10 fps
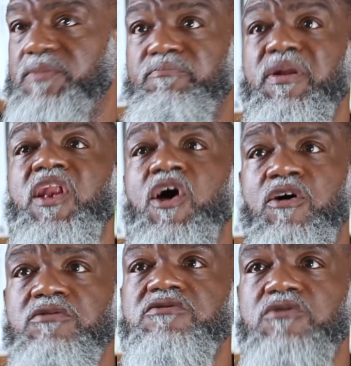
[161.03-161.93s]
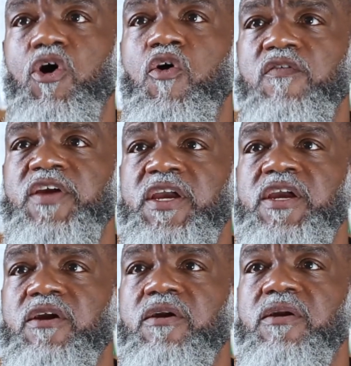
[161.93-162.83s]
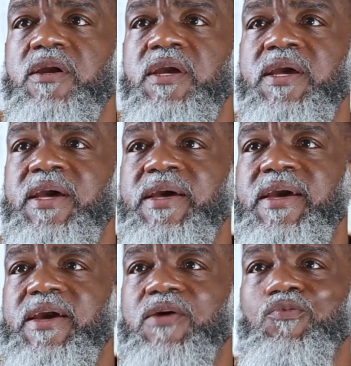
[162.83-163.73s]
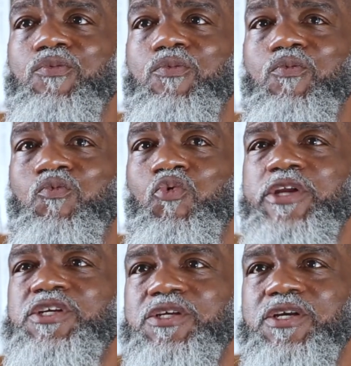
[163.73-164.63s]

belongs over here, which